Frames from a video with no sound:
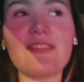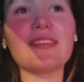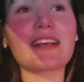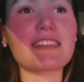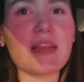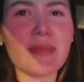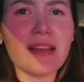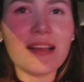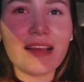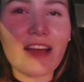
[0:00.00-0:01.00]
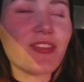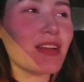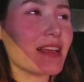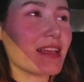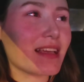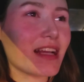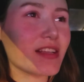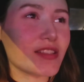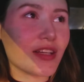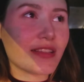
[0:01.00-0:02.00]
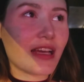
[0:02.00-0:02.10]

Next time, I feel like it kind of sucked